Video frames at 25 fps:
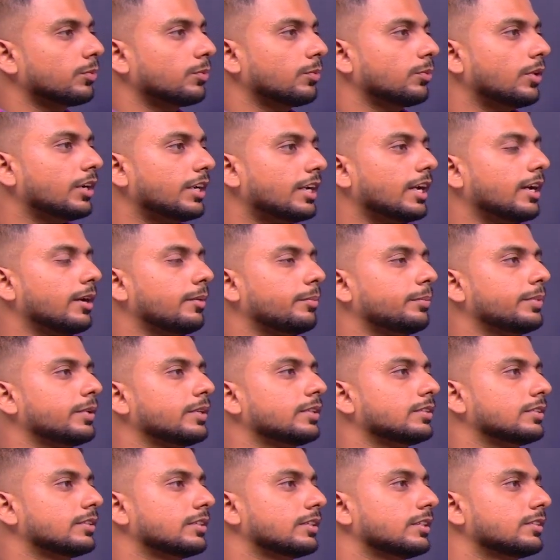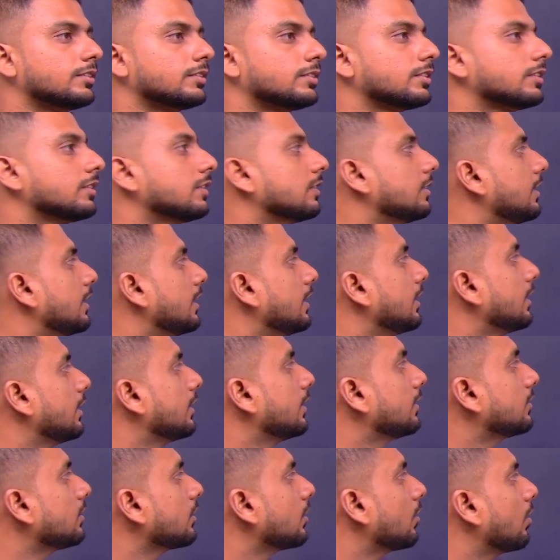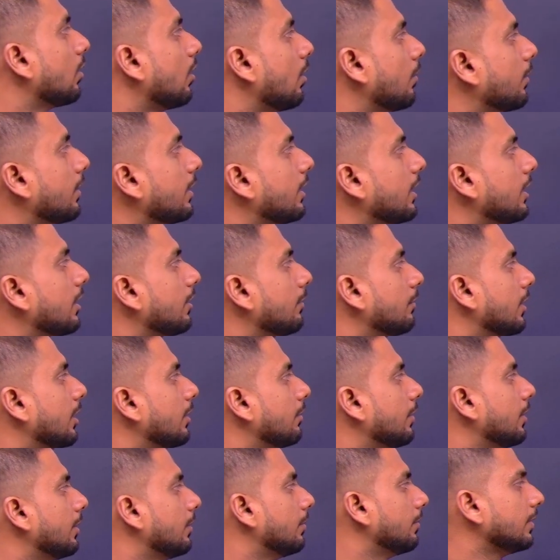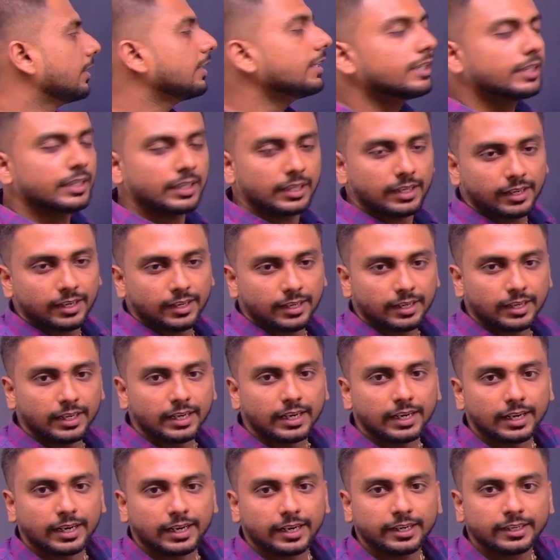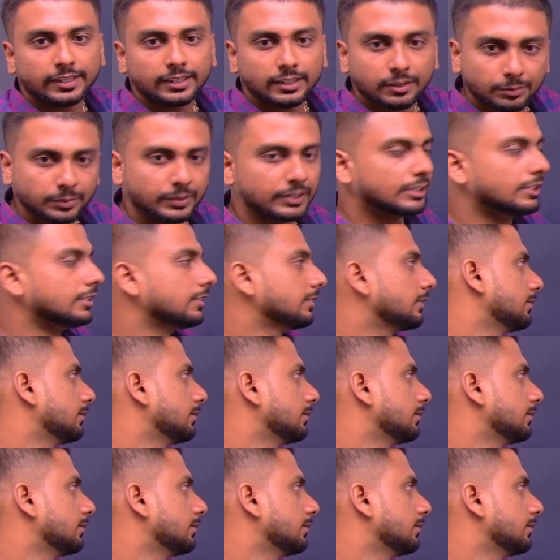what happens is there is a common element between A and B.